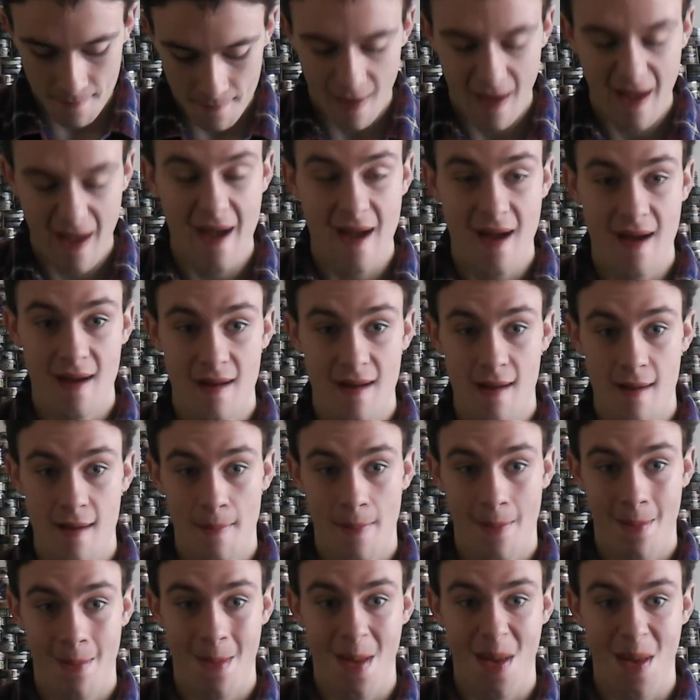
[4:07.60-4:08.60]
And
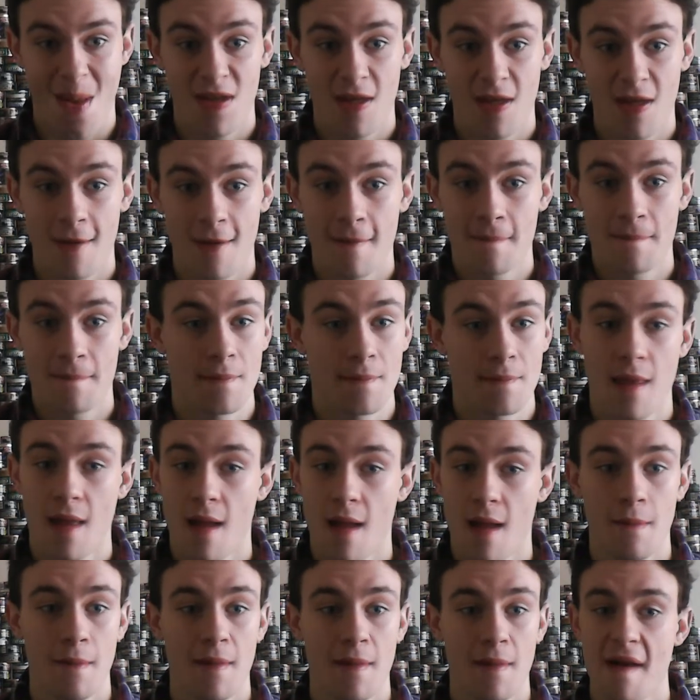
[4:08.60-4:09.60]

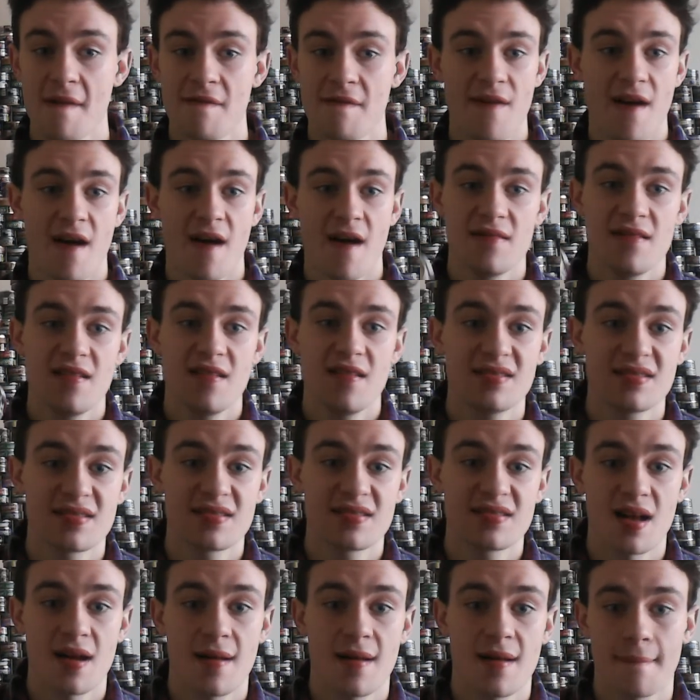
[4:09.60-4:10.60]
when I found this,
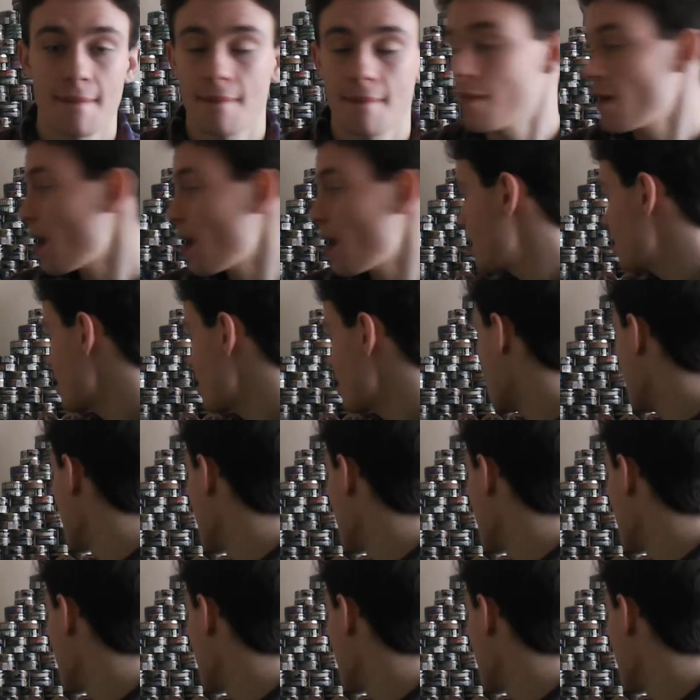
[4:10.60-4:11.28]
now I